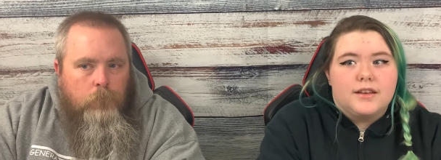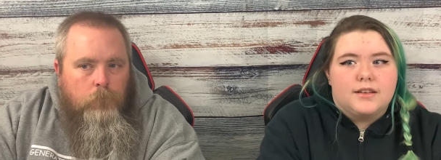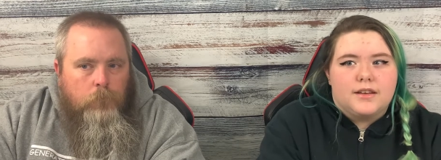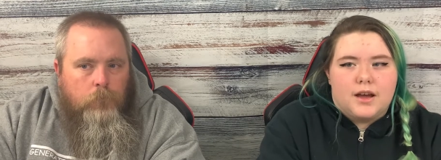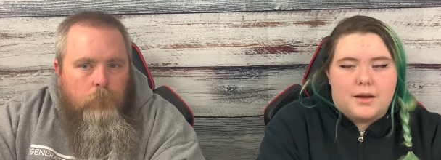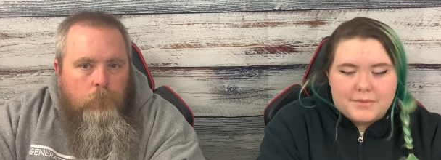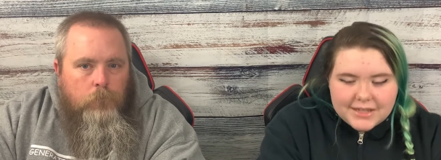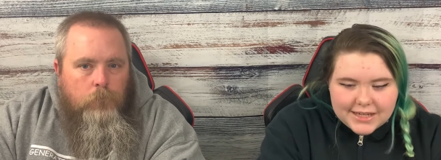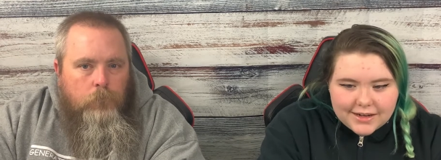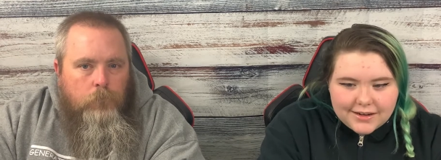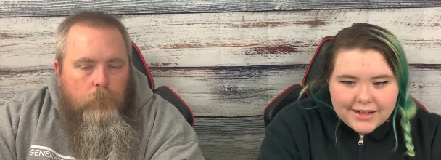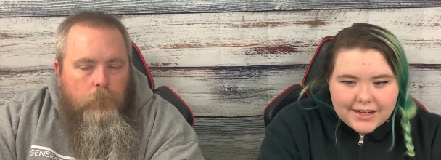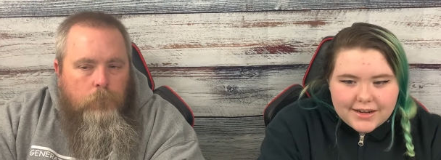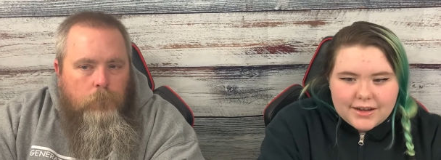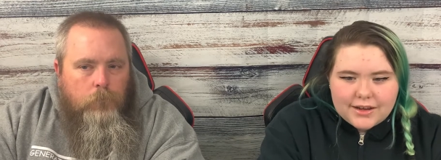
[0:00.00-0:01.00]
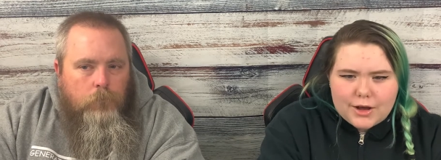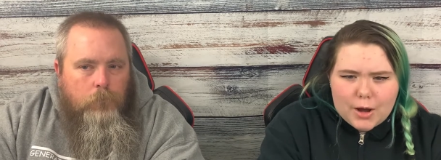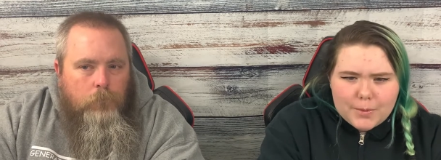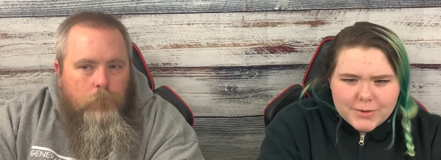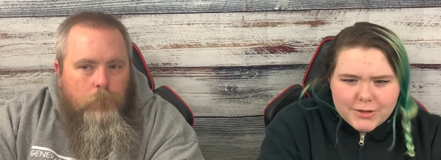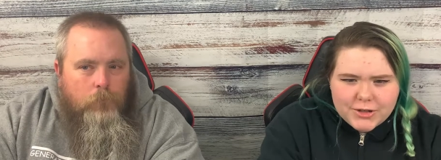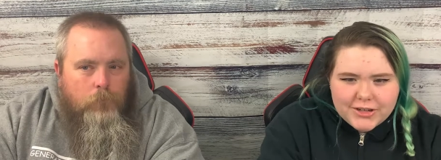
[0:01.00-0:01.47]
Speaker 1: Commentary, not
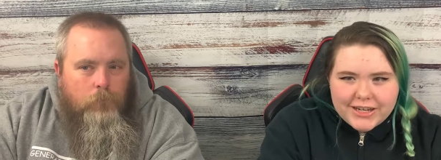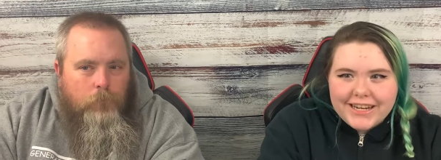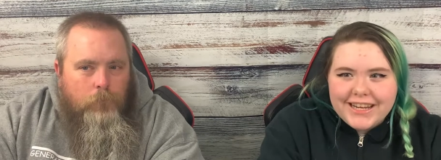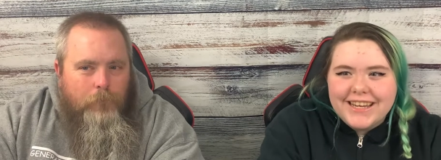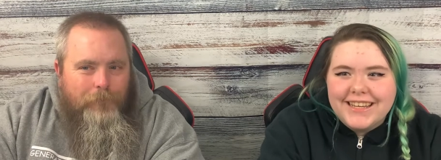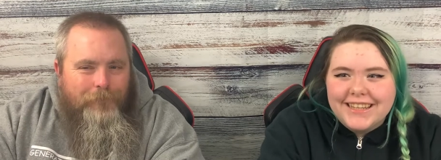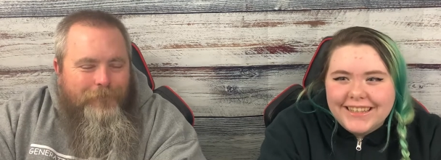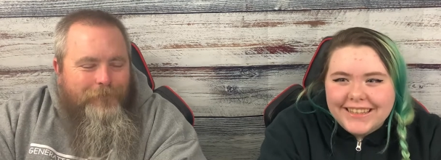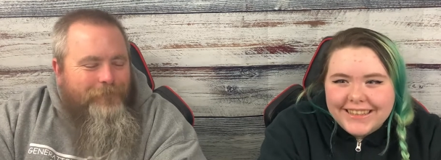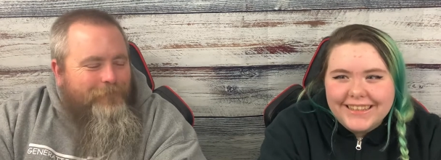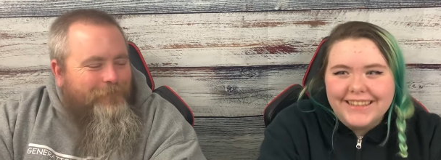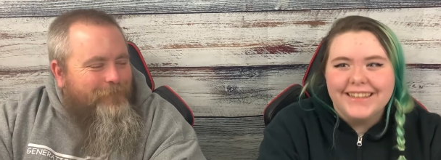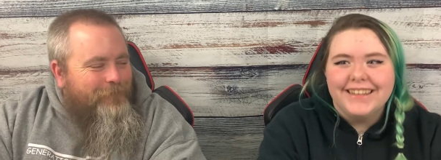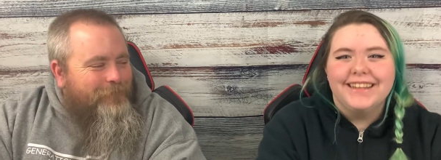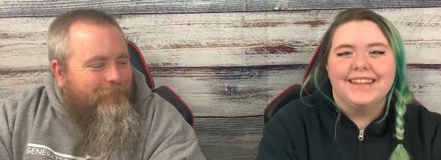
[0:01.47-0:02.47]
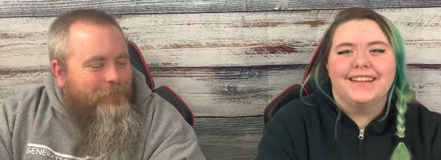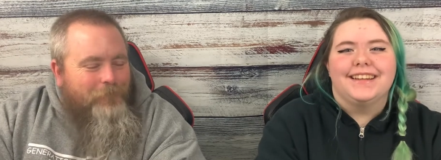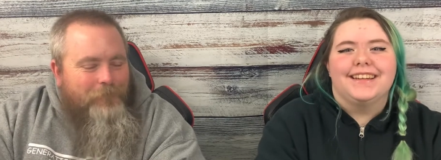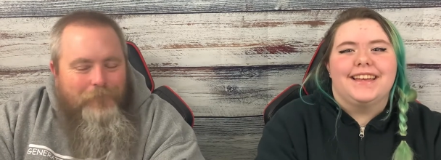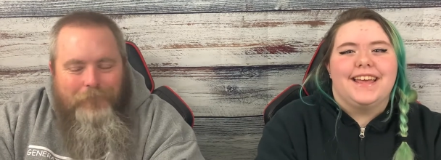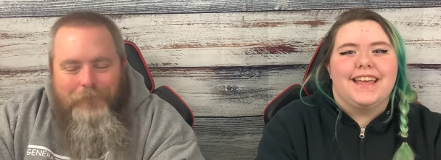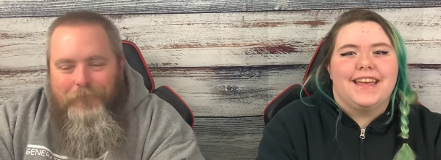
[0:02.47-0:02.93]
commentary.
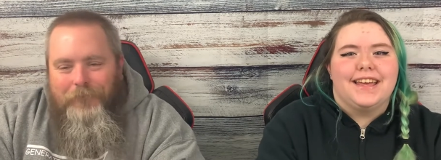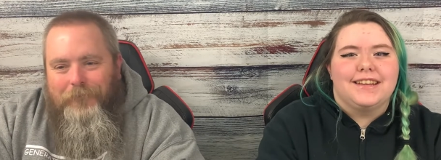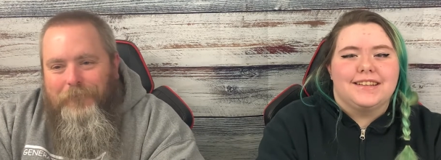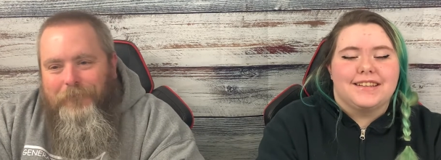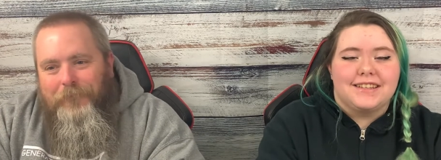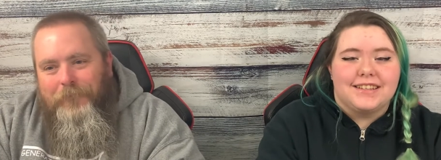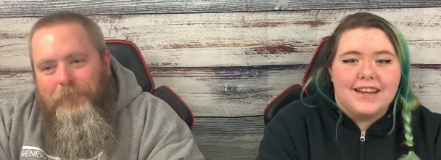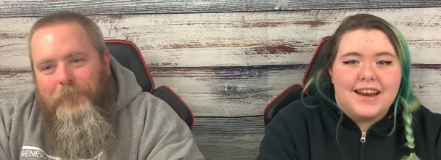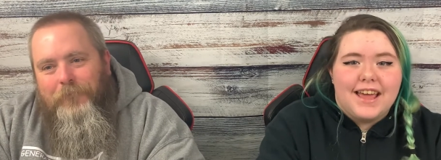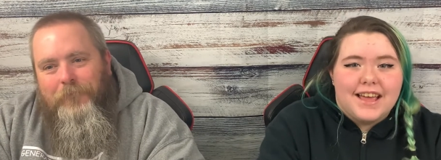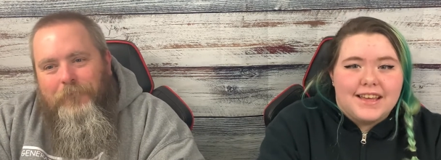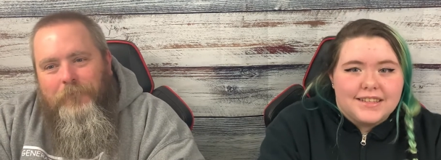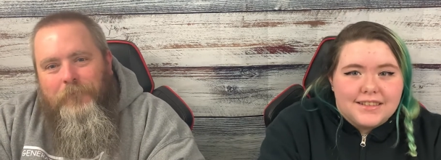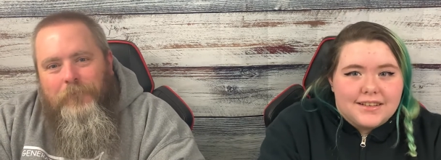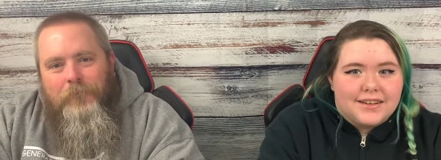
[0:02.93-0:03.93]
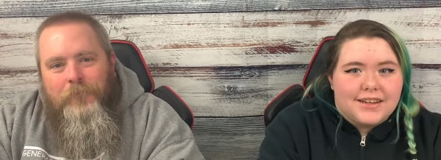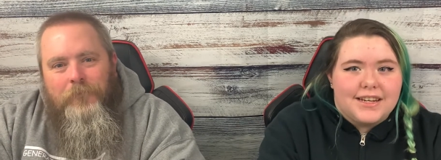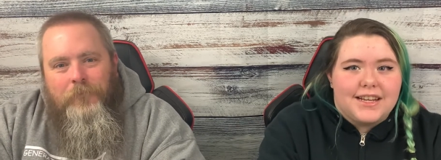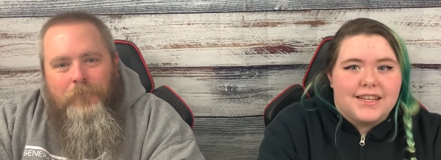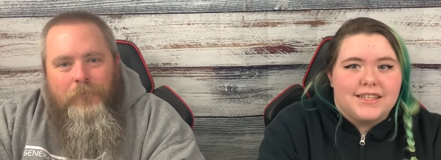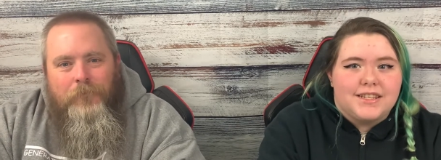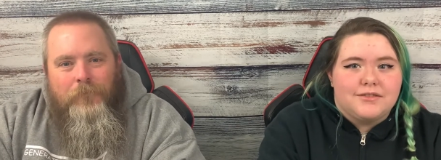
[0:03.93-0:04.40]
And Jenna has thirty
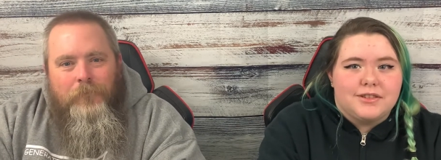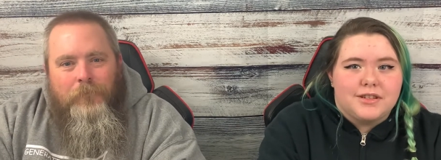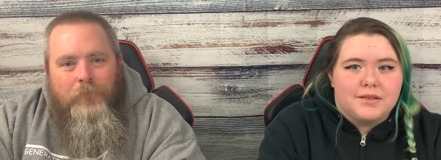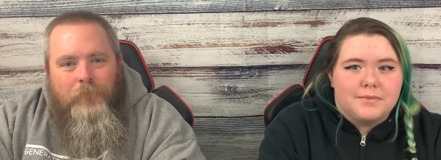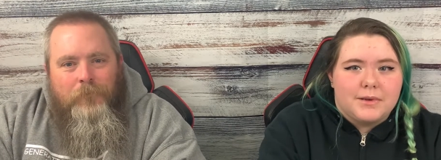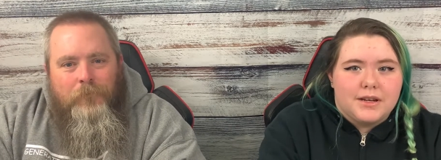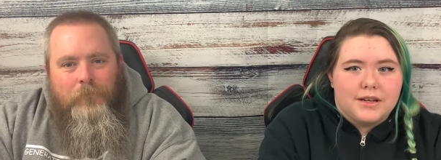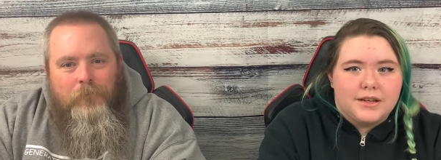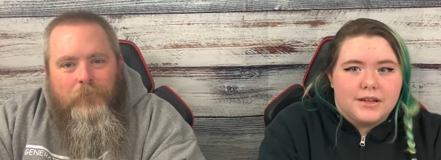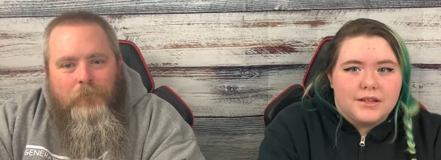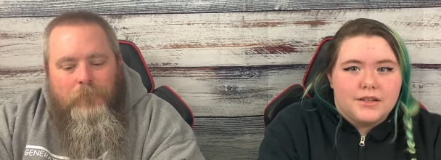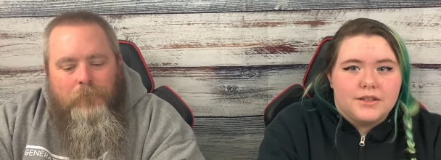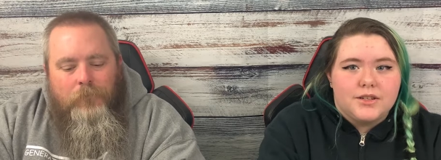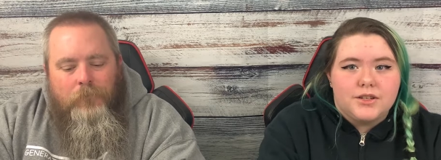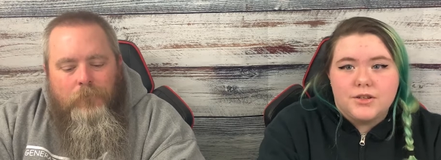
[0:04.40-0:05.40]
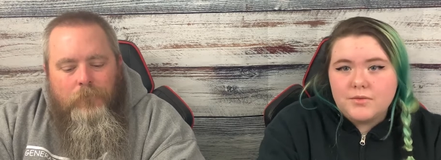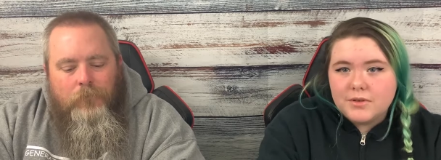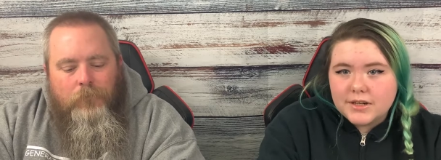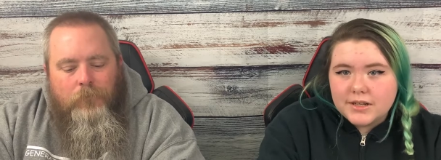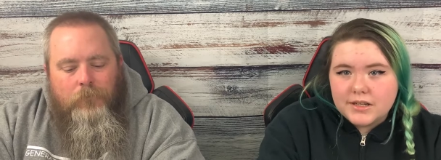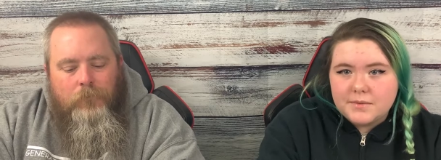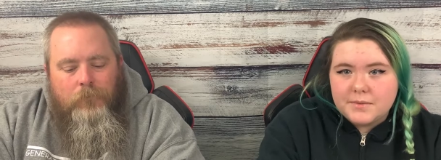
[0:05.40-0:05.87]
days to respond to
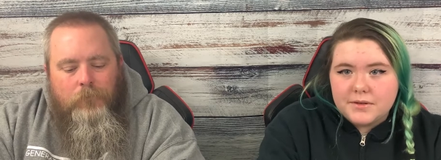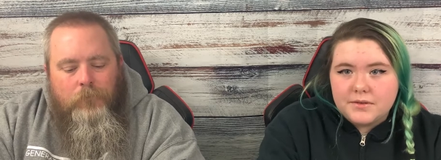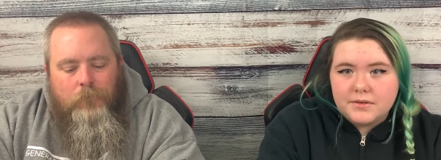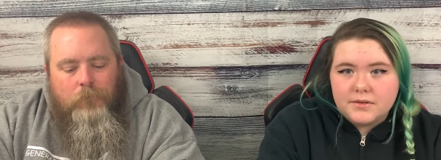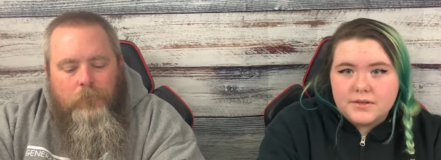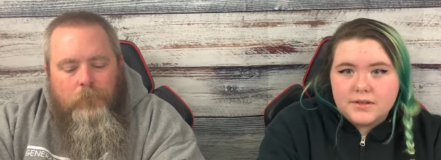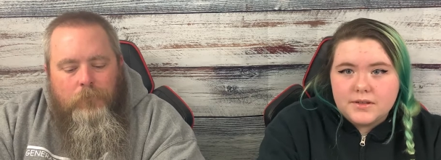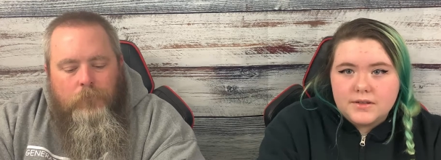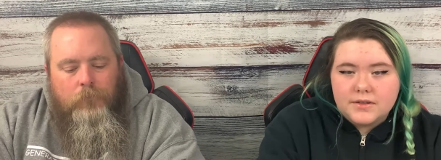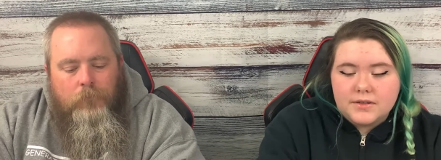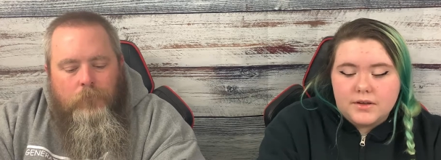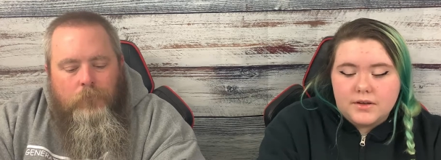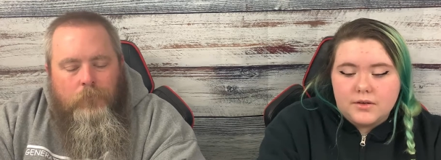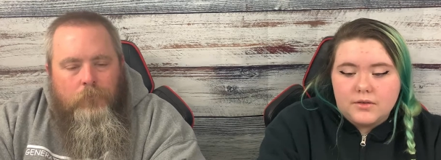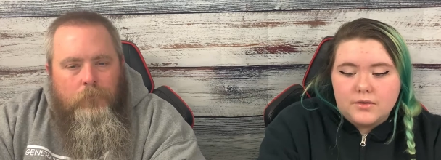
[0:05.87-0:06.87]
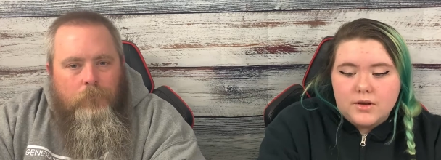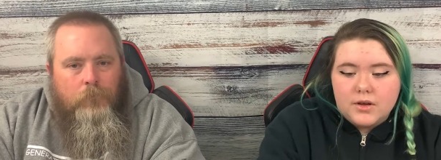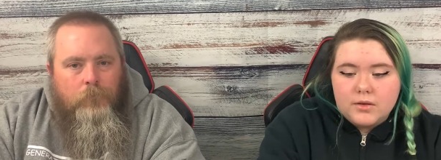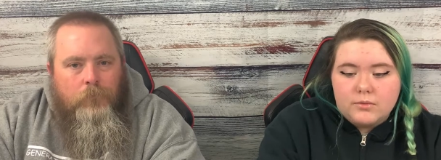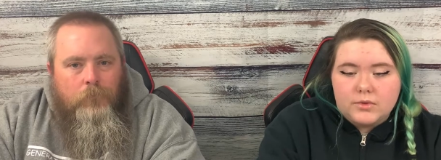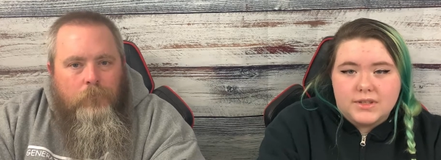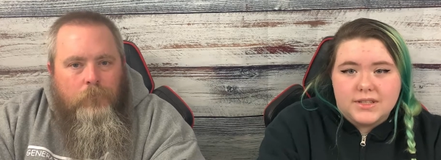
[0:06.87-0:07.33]
our dispute, so
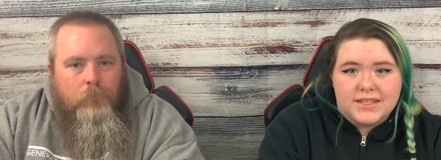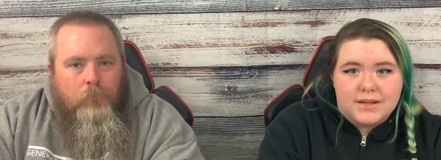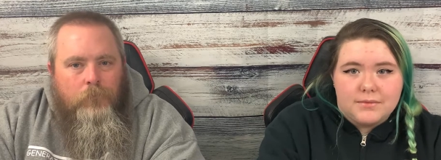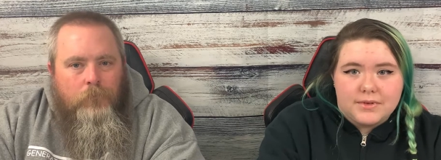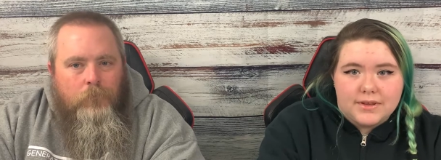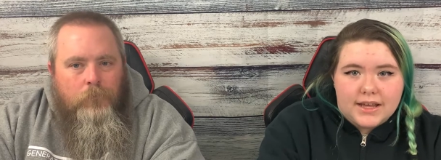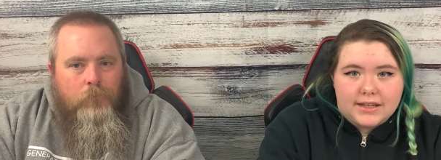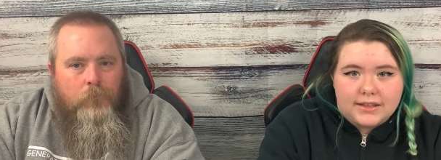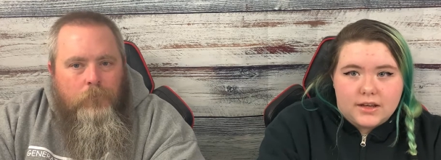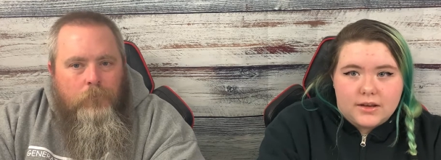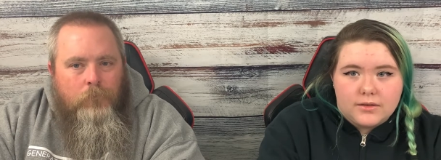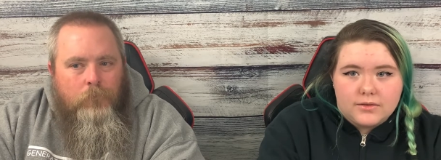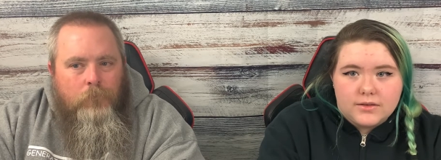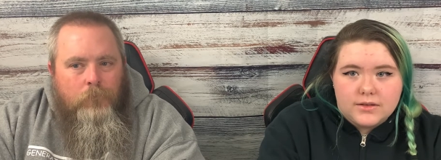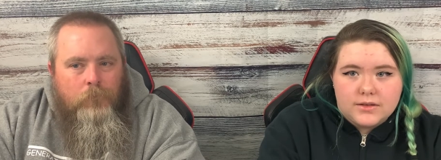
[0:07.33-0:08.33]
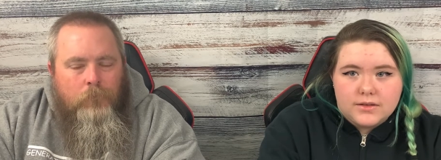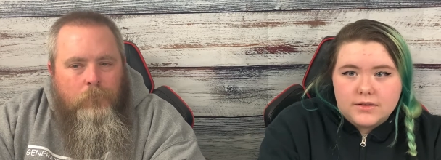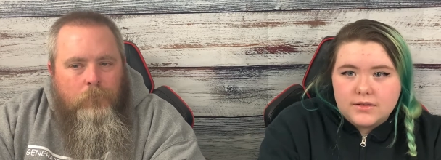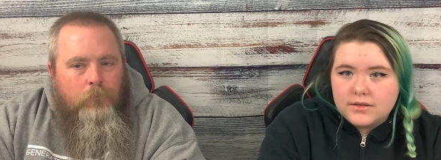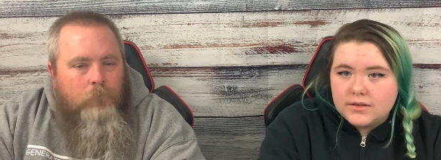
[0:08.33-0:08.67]
we'll see where that goes.